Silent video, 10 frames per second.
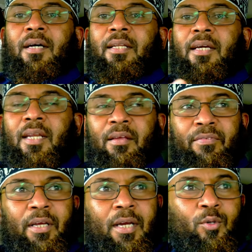And the
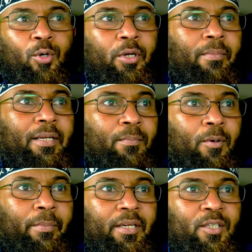grave digger told them, at the
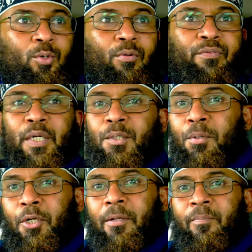moment there's no fresh
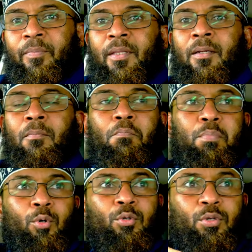body,
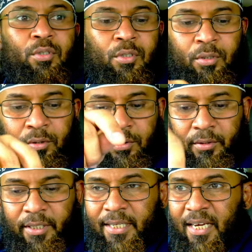but
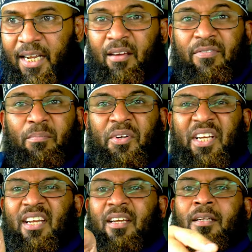there's a grave I'm
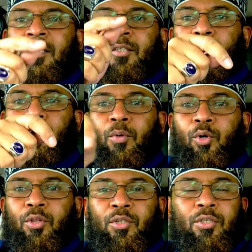digging.
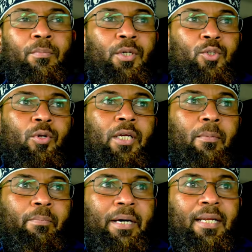Tomorrow there's somebody's going to
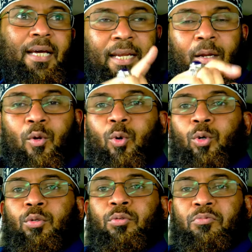get buried and I'll
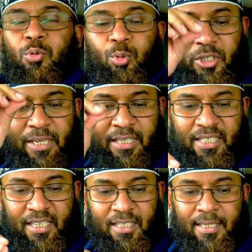call you. You st
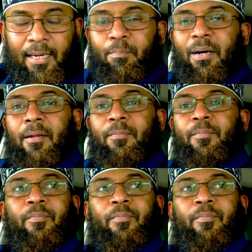stay standby.